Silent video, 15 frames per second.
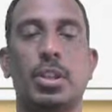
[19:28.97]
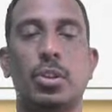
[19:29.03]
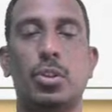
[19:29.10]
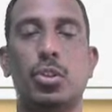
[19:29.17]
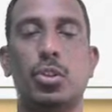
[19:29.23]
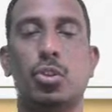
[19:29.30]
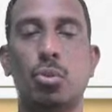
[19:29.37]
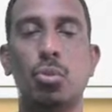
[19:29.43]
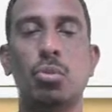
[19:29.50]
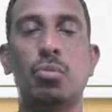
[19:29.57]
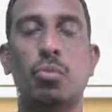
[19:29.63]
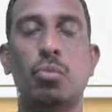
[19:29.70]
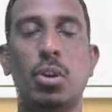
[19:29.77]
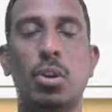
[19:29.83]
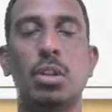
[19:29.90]
Stroke
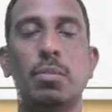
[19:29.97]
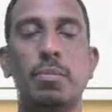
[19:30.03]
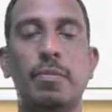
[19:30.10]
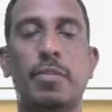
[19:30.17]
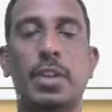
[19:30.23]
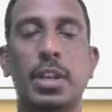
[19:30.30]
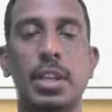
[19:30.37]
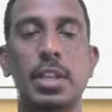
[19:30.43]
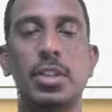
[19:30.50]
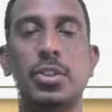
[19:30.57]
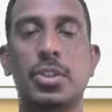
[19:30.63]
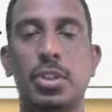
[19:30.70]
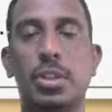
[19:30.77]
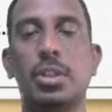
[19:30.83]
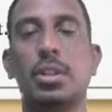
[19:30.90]
volume, for
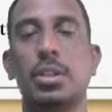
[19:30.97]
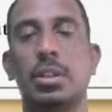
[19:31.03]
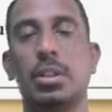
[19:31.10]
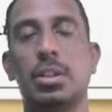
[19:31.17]
each